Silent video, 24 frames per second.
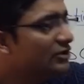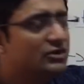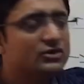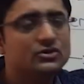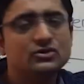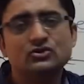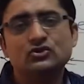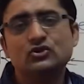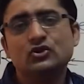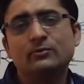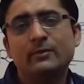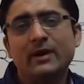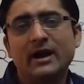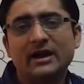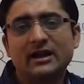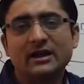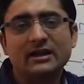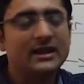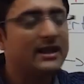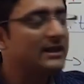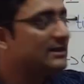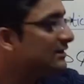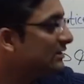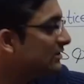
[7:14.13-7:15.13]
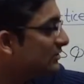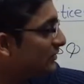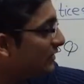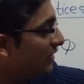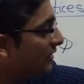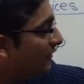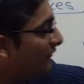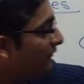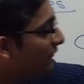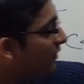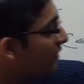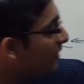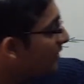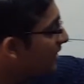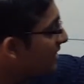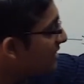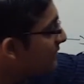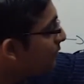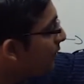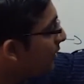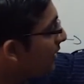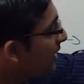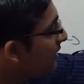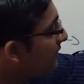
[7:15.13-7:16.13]
do mark it like this. For
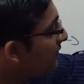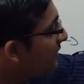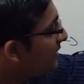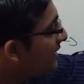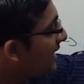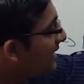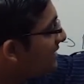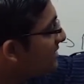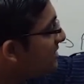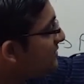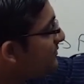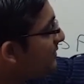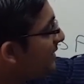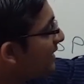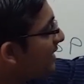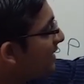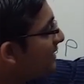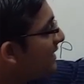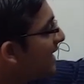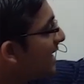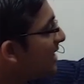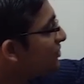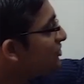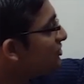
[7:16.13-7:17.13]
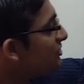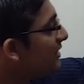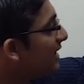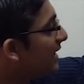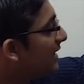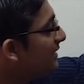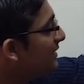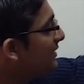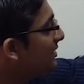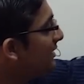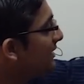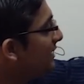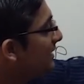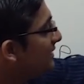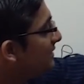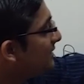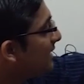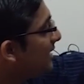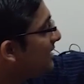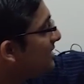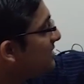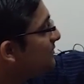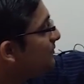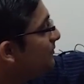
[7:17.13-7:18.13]
corresponding vertices, make a dashed line,
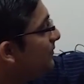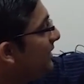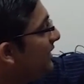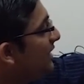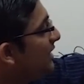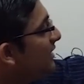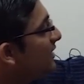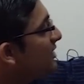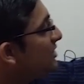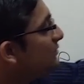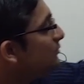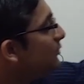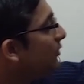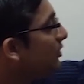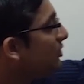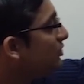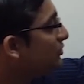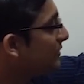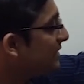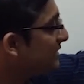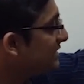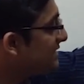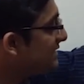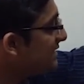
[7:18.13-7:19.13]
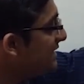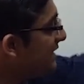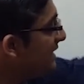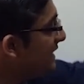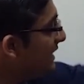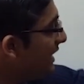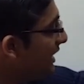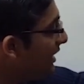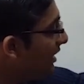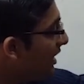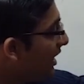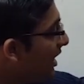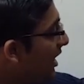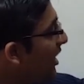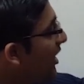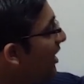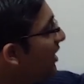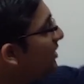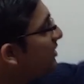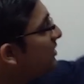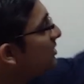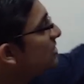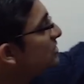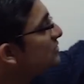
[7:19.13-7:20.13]
that is P corresponds with C, R
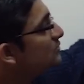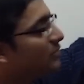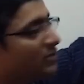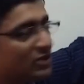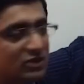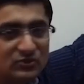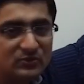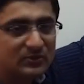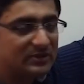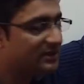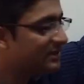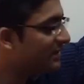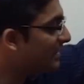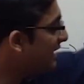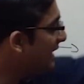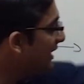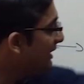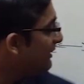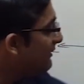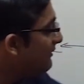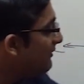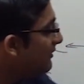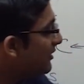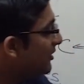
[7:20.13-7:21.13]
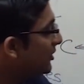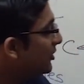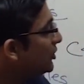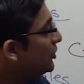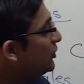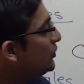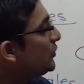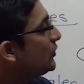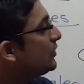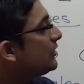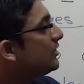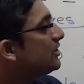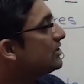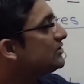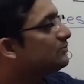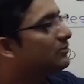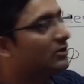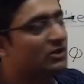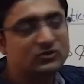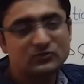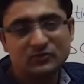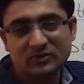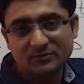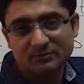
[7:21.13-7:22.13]
corresponds with A, Q
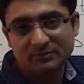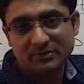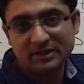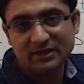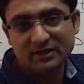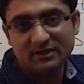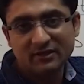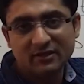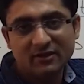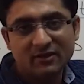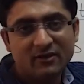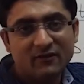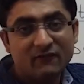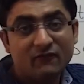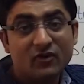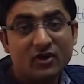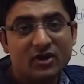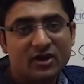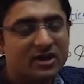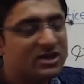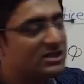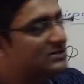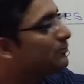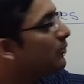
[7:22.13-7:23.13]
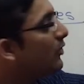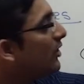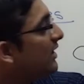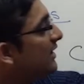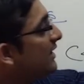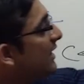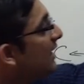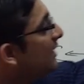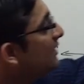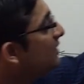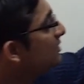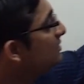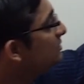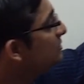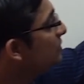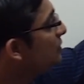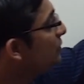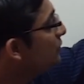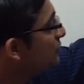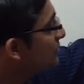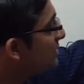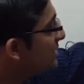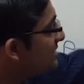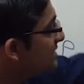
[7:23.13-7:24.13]
corresponds with B. For corresponding angles,
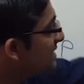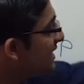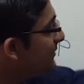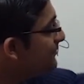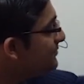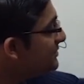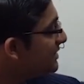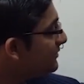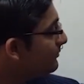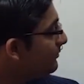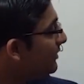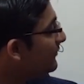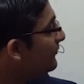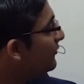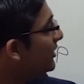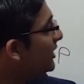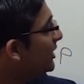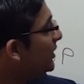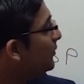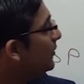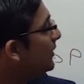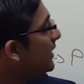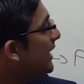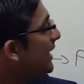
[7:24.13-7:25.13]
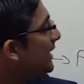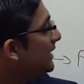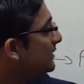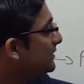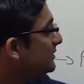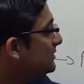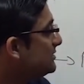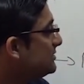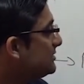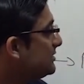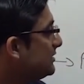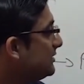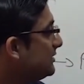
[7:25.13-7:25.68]
use the same symbol for equal angles.